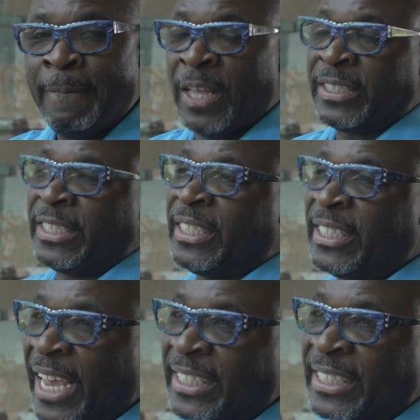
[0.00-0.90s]
This is
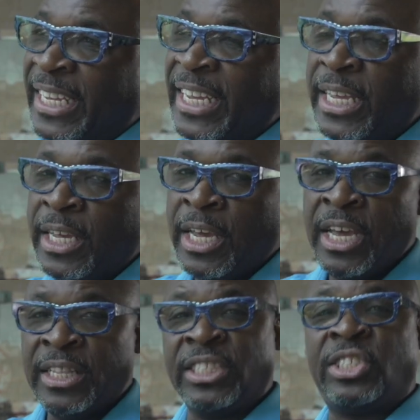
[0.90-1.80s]
sexy.
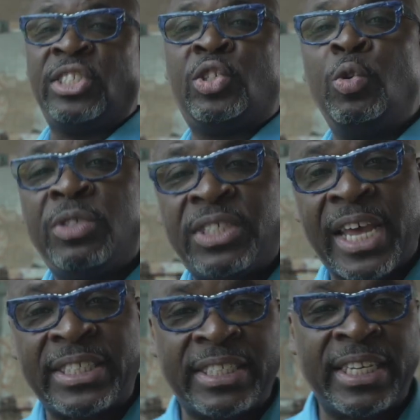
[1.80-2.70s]
This is too
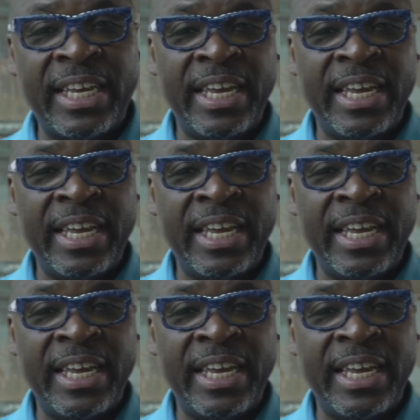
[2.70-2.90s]
sexy.